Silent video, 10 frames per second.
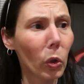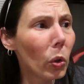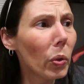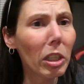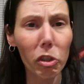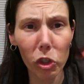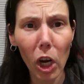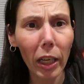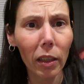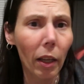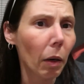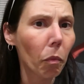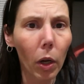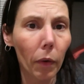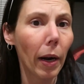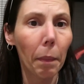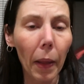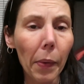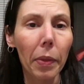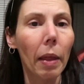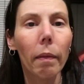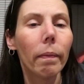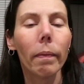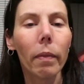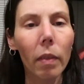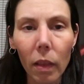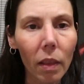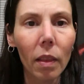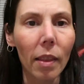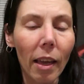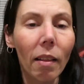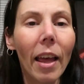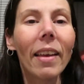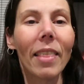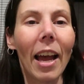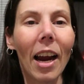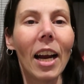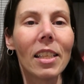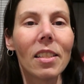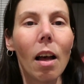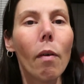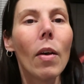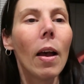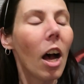glued it shut, and let them run around and play with it. They like that kind of stuff.